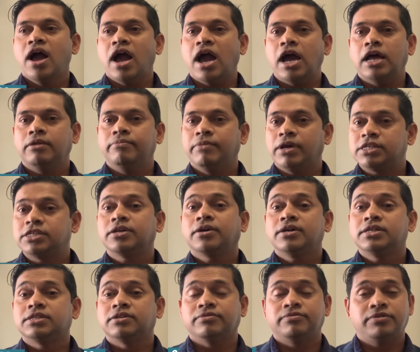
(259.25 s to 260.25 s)
And
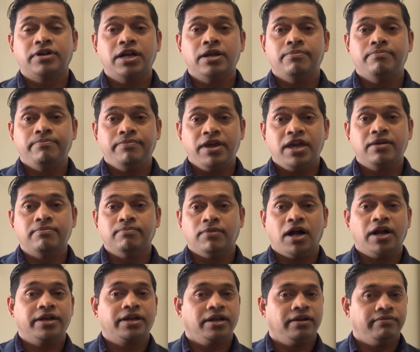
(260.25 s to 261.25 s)
Mexico is a very big
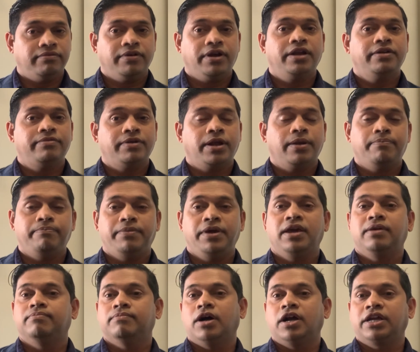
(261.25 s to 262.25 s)
market, very, very
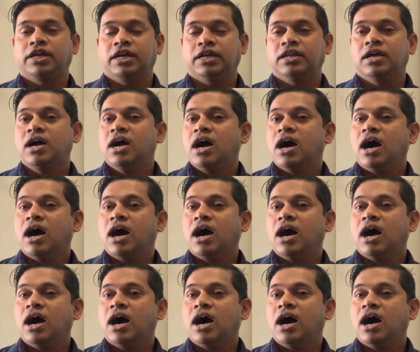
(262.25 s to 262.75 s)
big market.